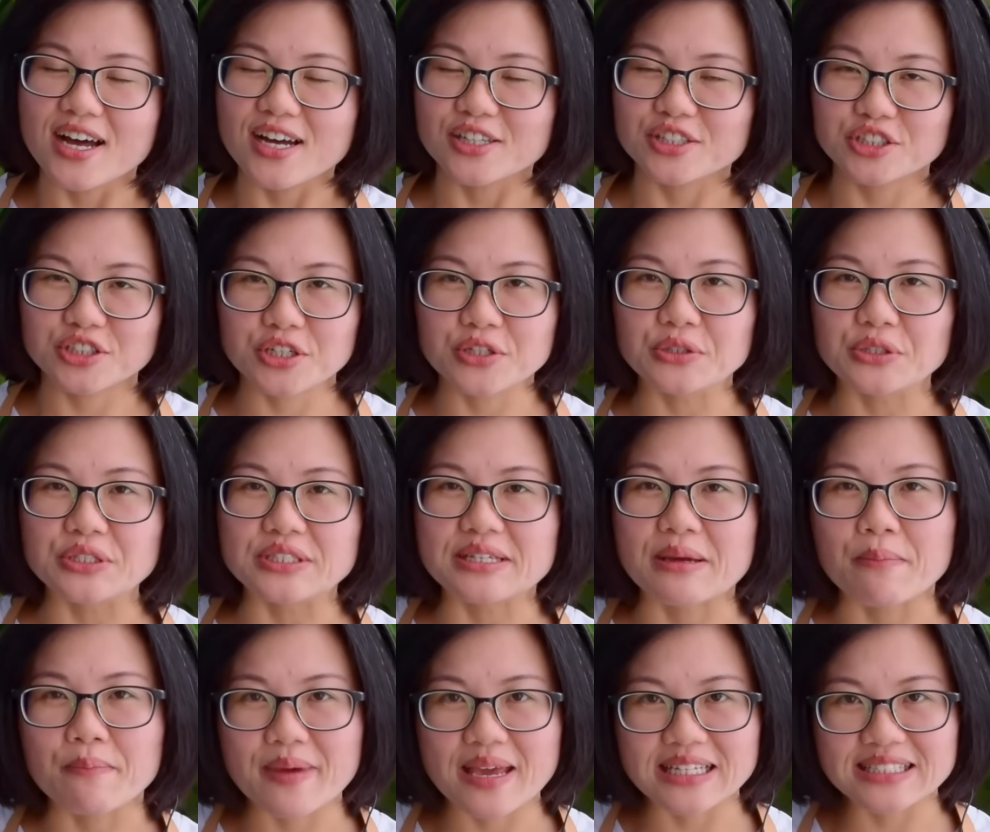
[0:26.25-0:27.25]
show you
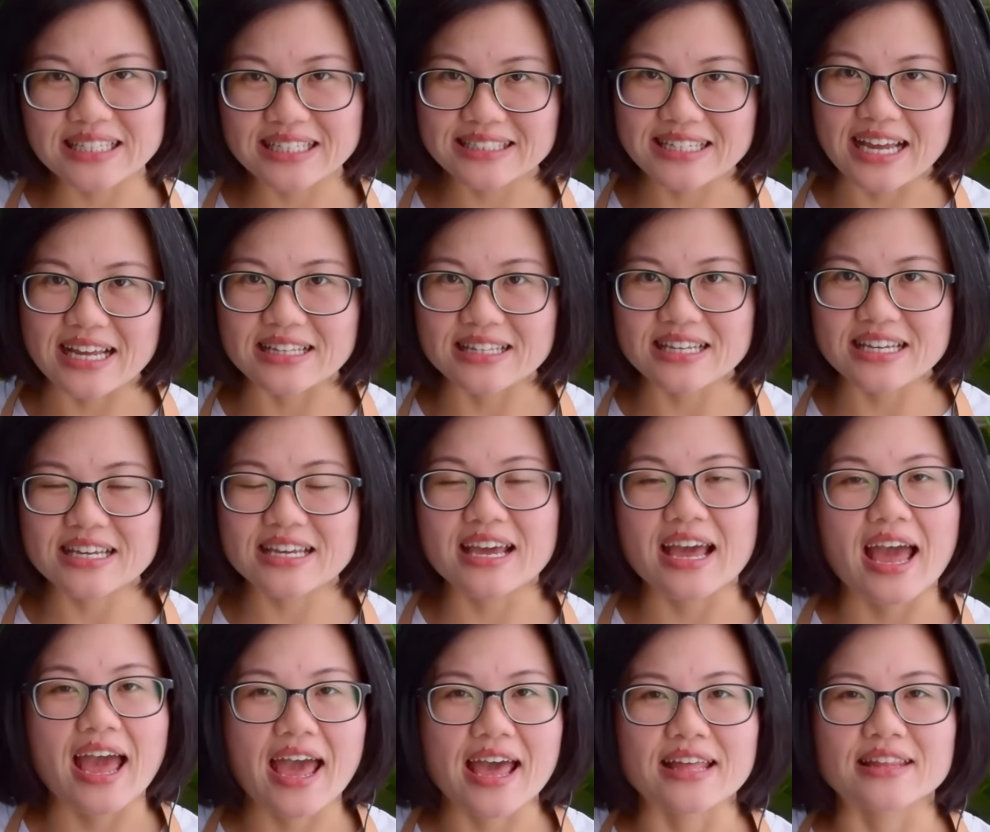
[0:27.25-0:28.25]
some basic technique,
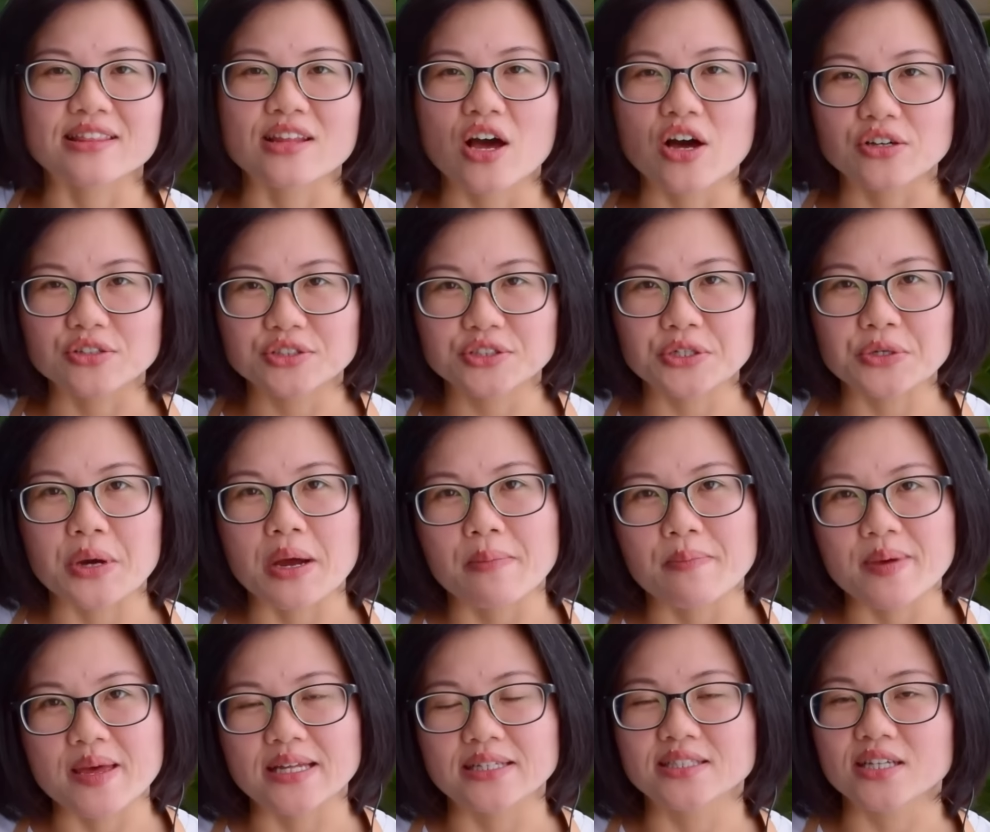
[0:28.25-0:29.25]
and also a
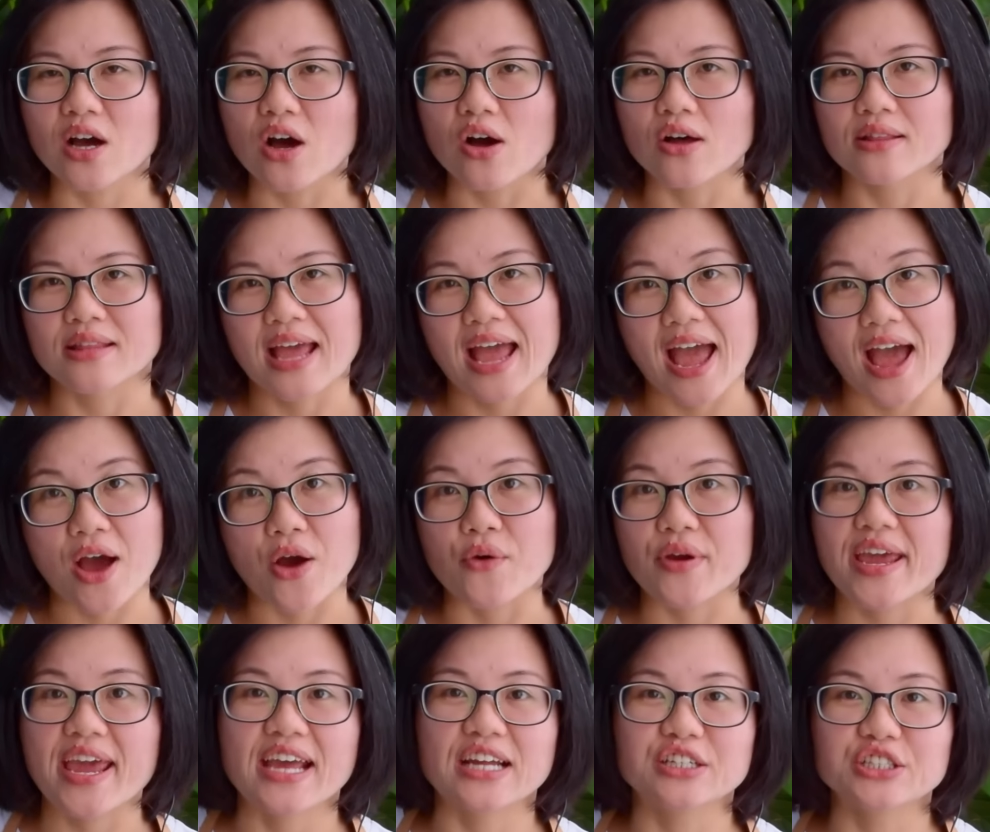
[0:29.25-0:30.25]
bit on how
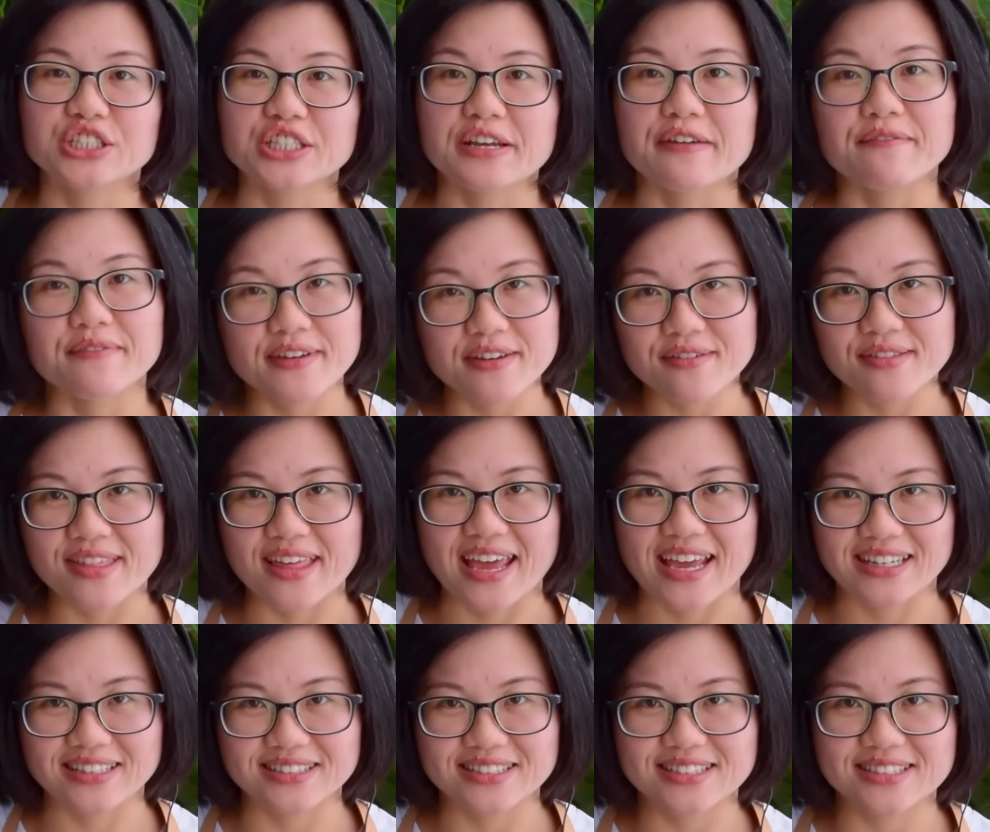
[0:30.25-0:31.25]
Kenji view
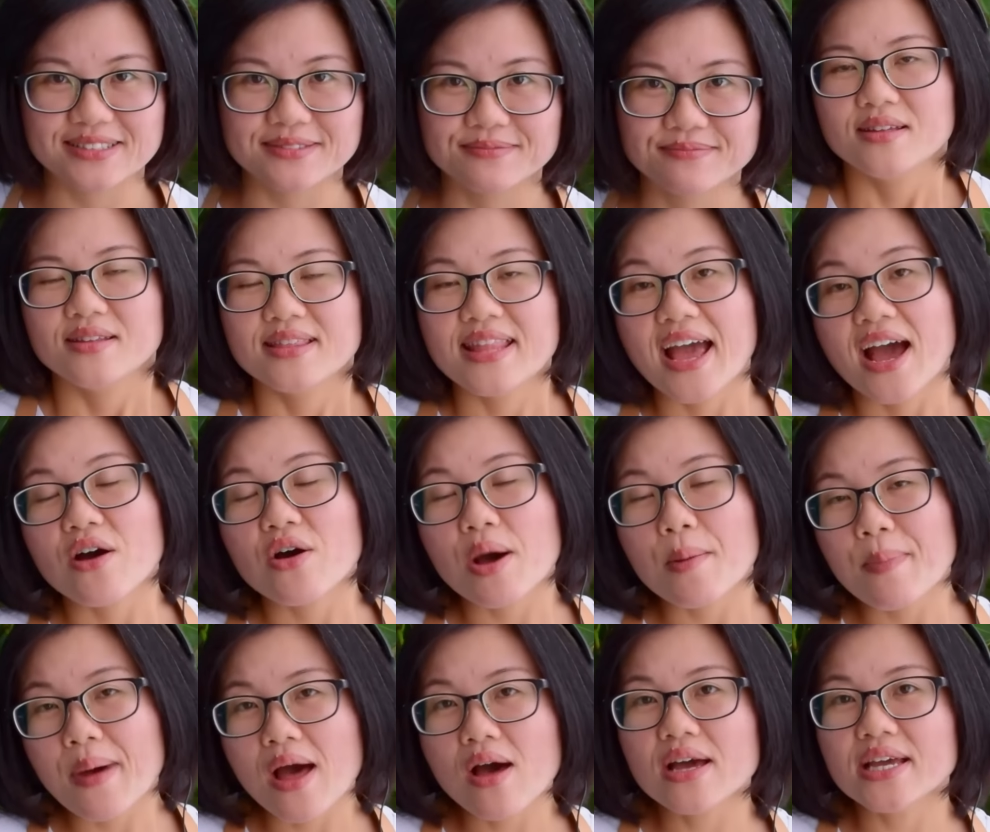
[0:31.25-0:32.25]
things. Now,
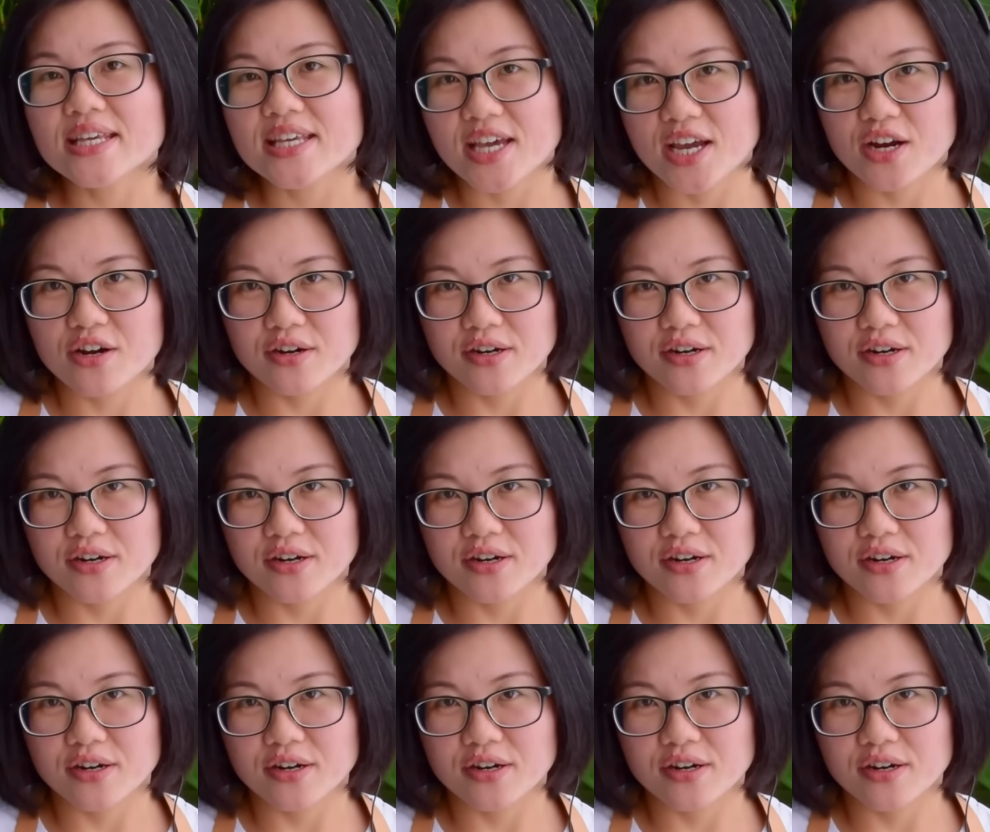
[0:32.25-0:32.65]
about a year